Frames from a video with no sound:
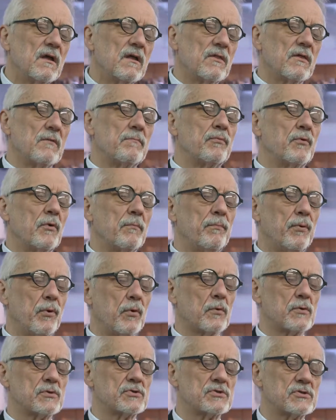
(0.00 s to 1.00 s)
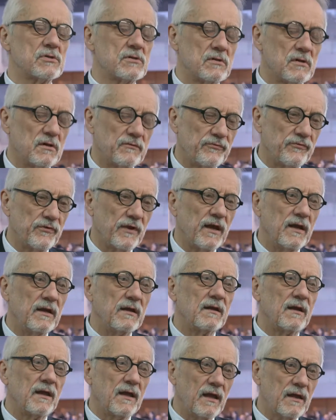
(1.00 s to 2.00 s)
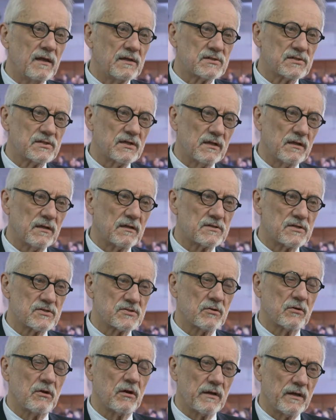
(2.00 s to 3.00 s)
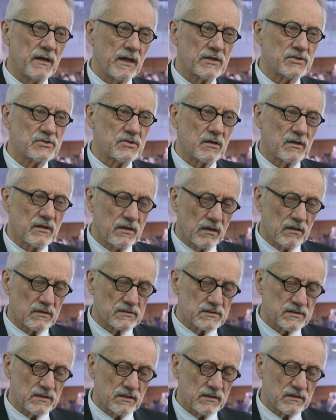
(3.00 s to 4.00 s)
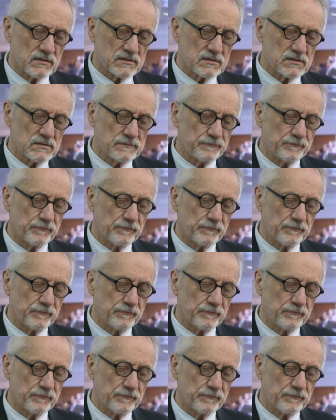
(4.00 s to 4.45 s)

the proportion of NK cells, the so-called natural killer cells.